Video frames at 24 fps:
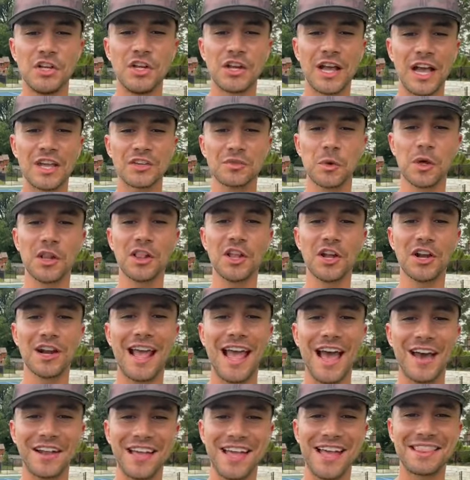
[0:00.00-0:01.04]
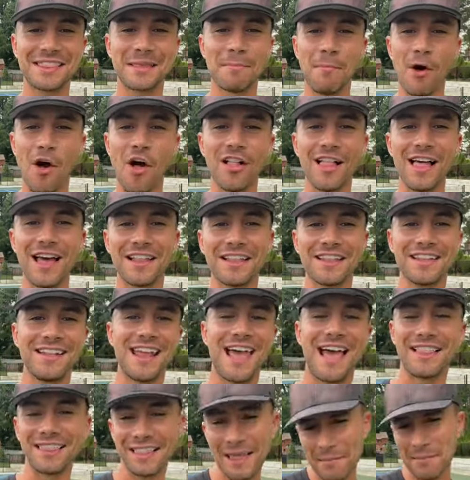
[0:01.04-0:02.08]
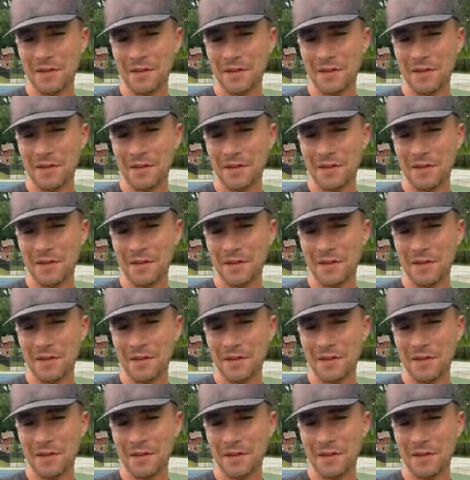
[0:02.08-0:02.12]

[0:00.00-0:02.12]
Do you guys want to learn how to hit the ball out of the net?